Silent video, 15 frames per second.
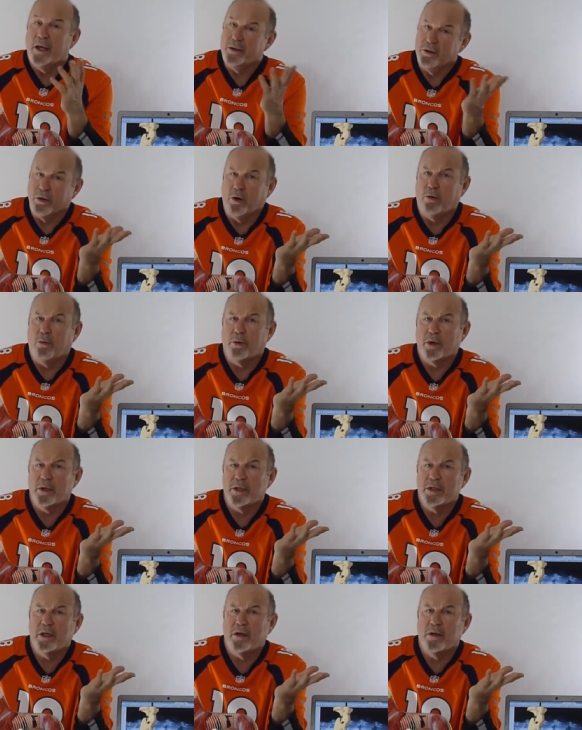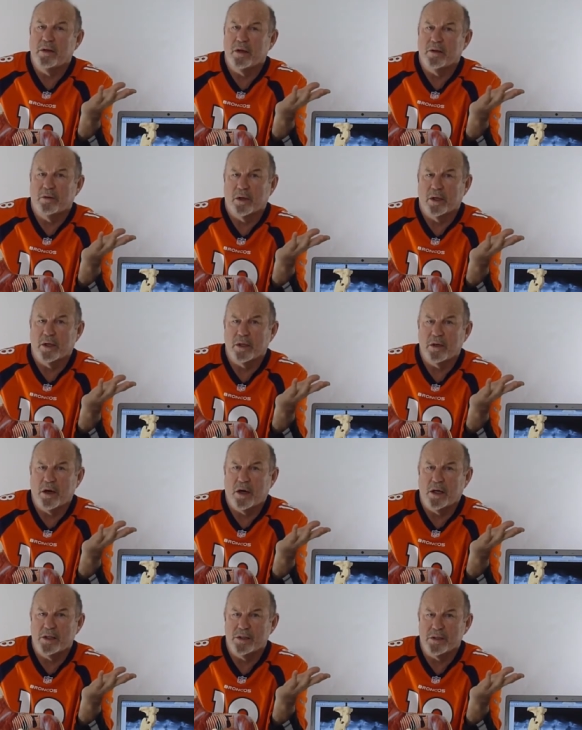And you know what we're going to tell you the underlying
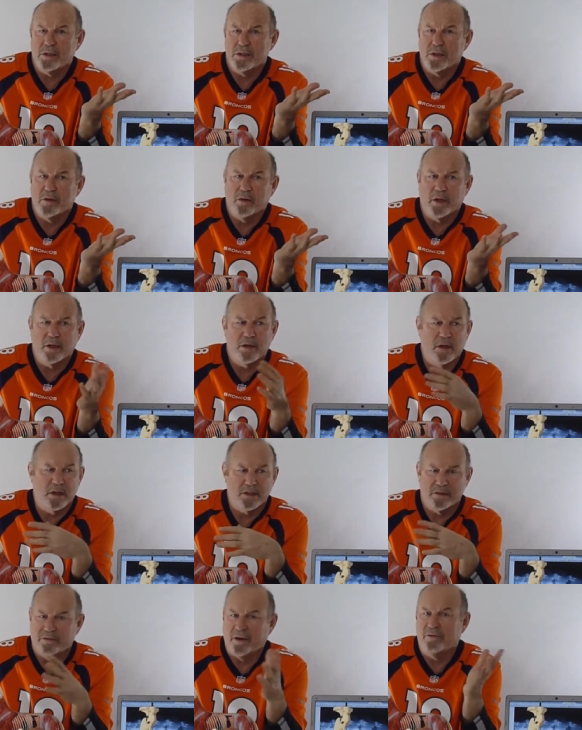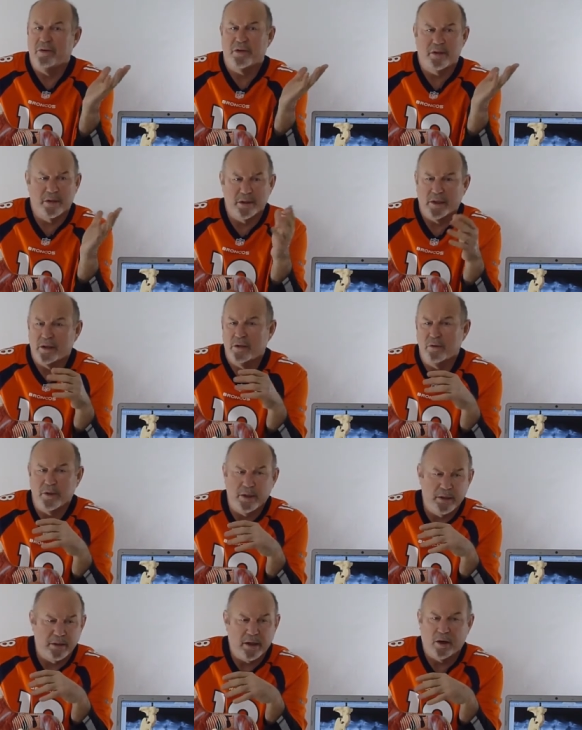cause is. The underlying cause of everything,
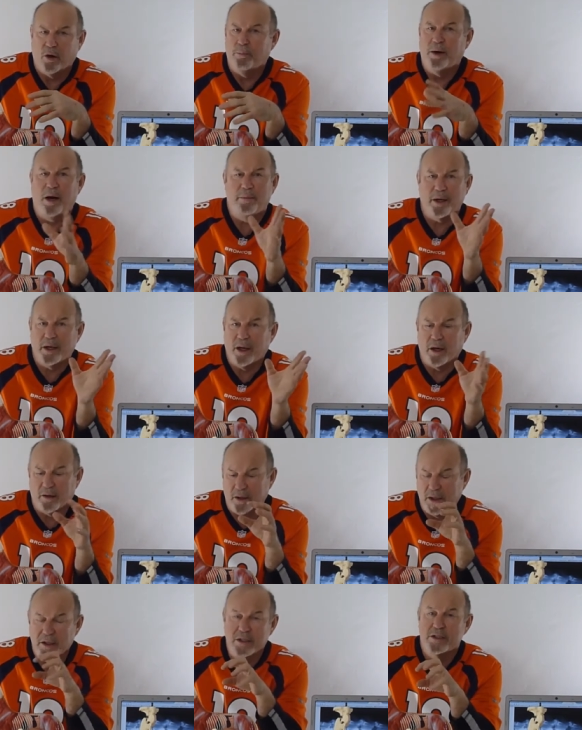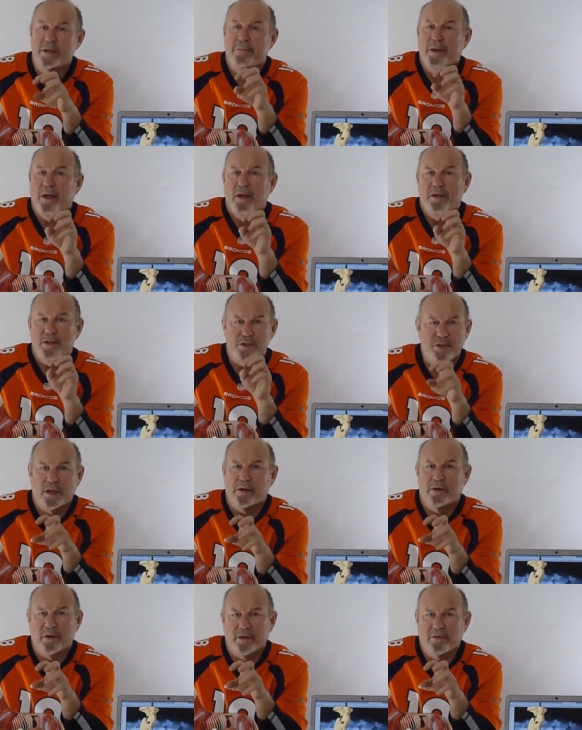including Obamacare, is
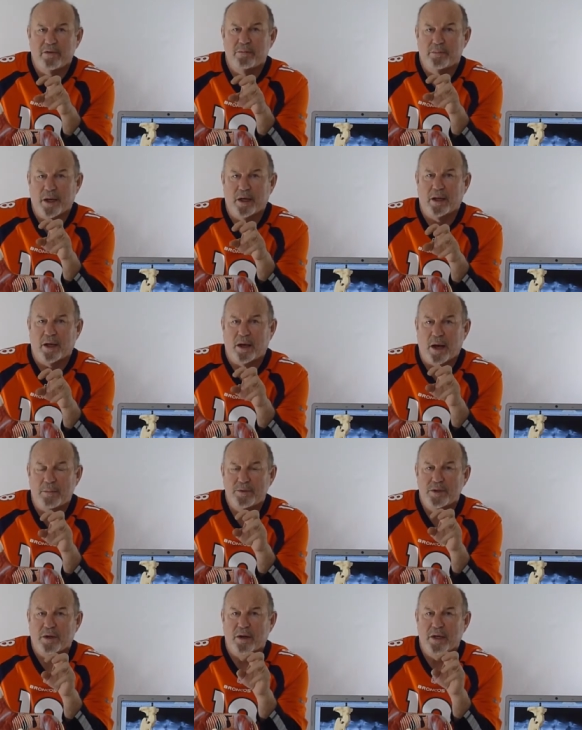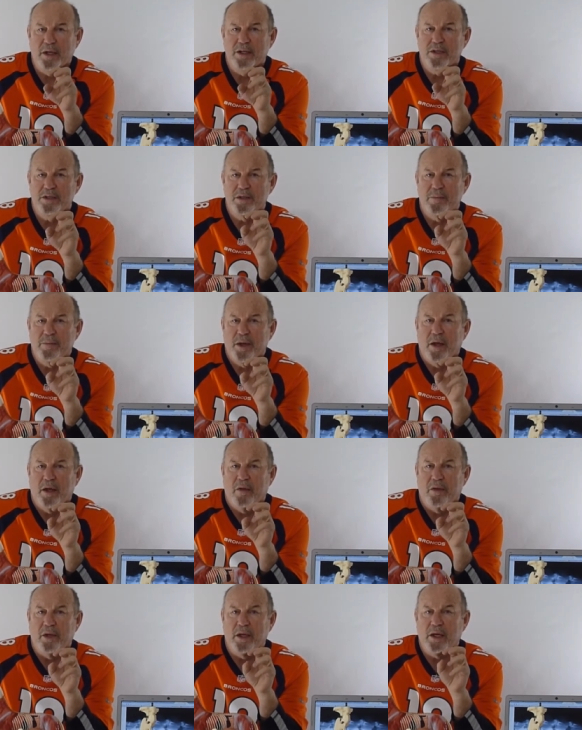degenerative myelopathy. I'm sorry, is
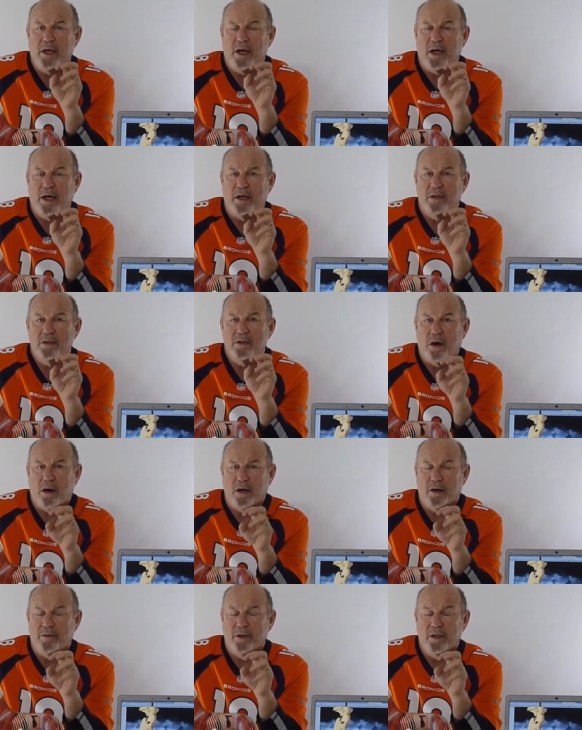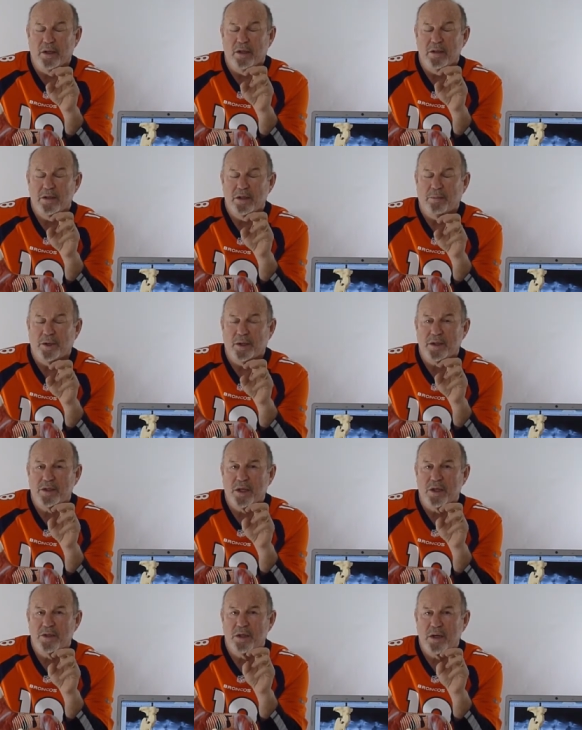the
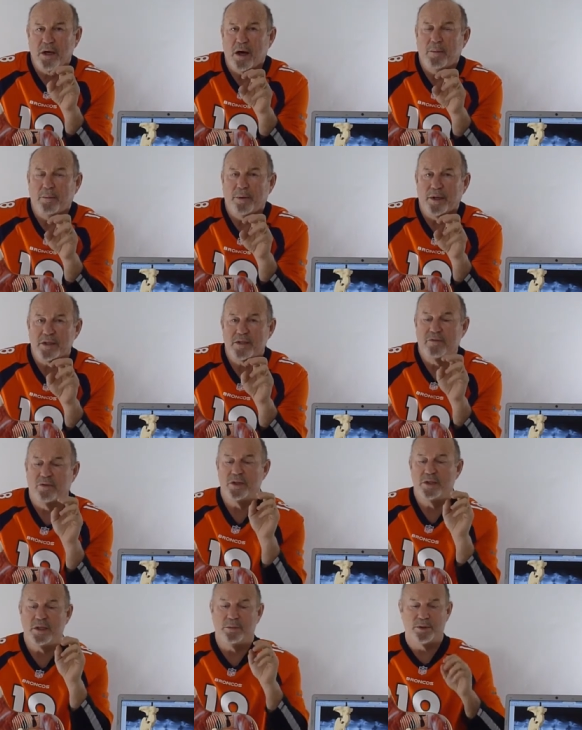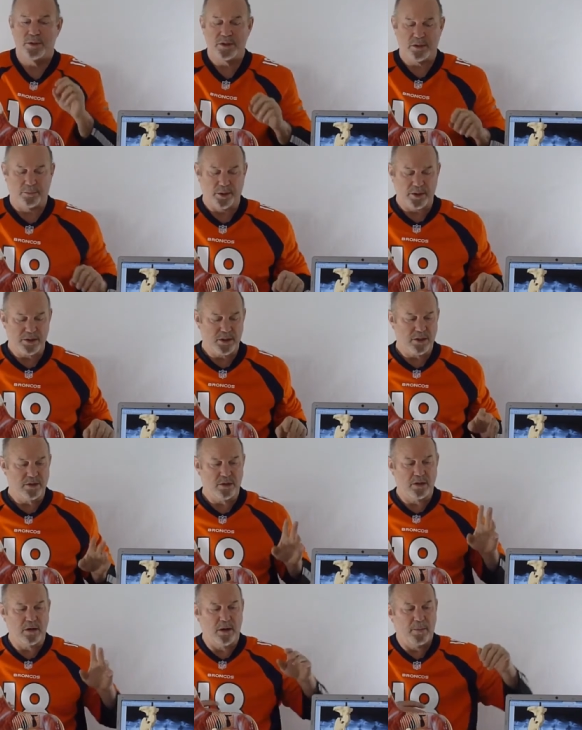subluxation complex, vertebral
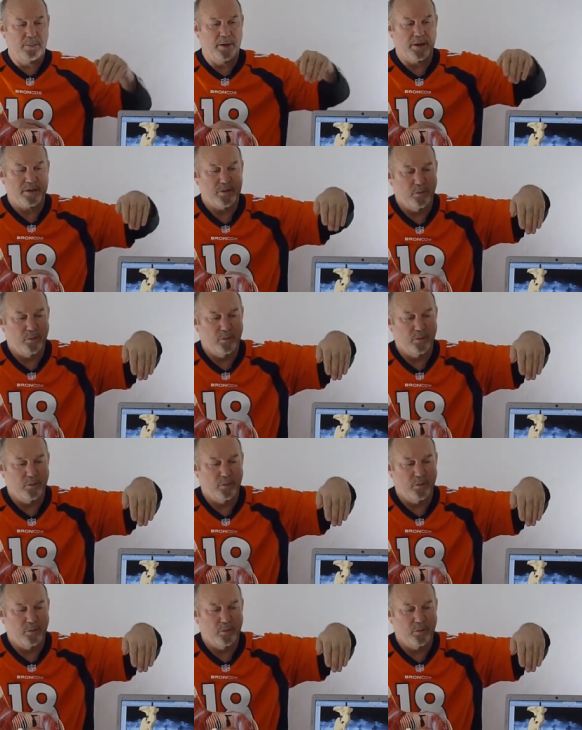subluxation complex.